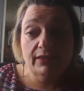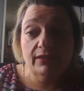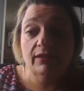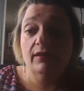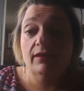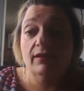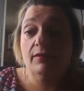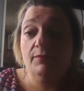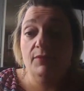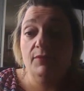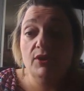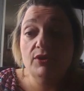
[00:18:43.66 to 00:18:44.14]

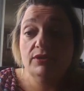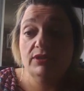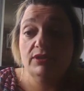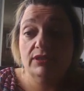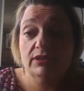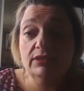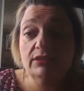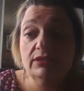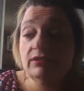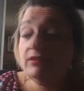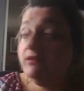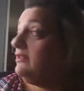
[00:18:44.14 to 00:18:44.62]

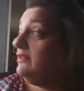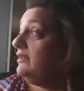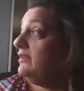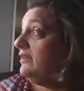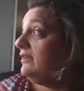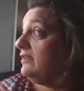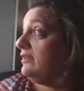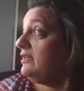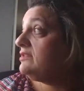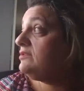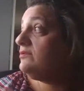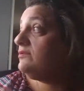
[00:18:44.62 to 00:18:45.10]
person,
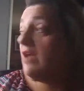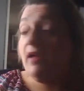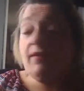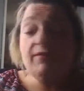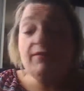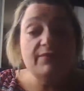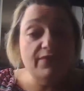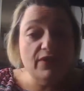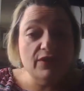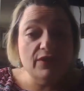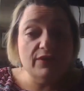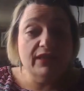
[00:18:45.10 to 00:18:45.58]
because
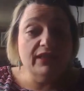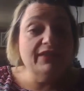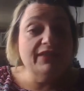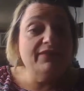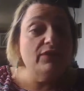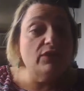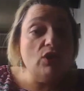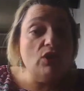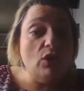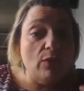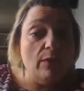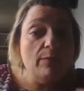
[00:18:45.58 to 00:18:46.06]
I'm very,
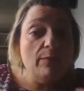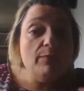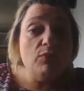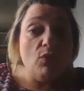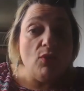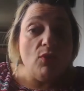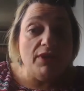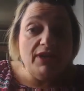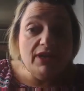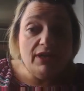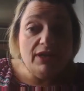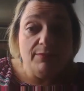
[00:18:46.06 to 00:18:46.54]
even though I'm
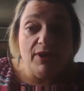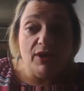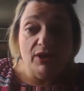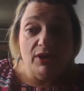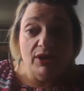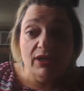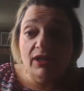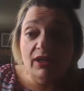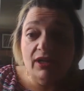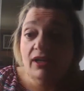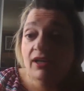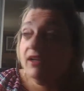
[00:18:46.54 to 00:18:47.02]
born in
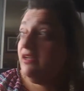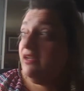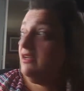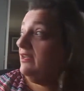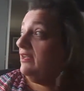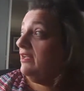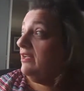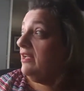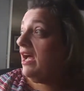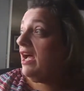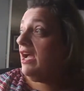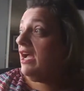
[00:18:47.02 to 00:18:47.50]
America,
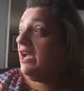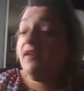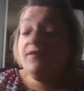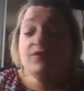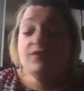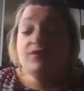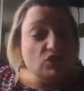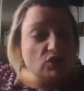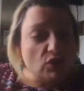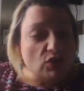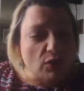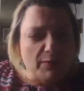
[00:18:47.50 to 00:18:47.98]
I have
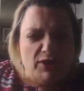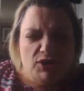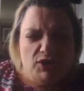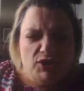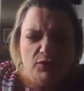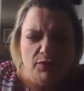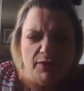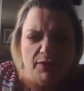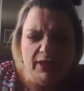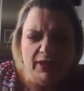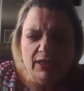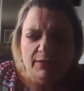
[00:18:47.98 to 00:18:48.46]
so much
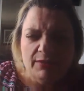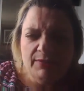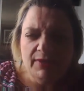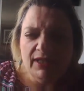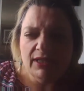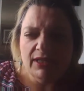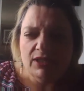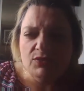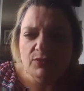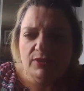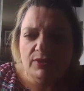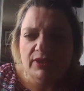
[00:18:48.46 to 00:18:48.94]
Greek in me,
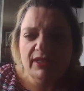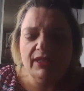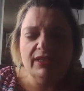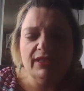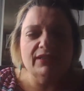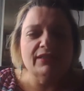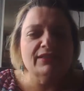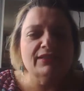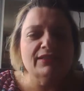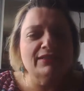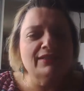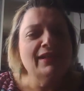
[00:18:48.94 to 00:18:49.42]
it's
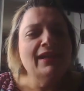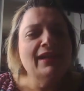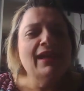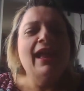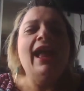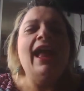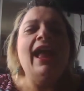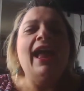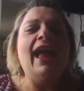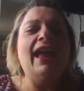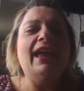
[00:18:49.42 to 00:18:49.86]
ridiculous. and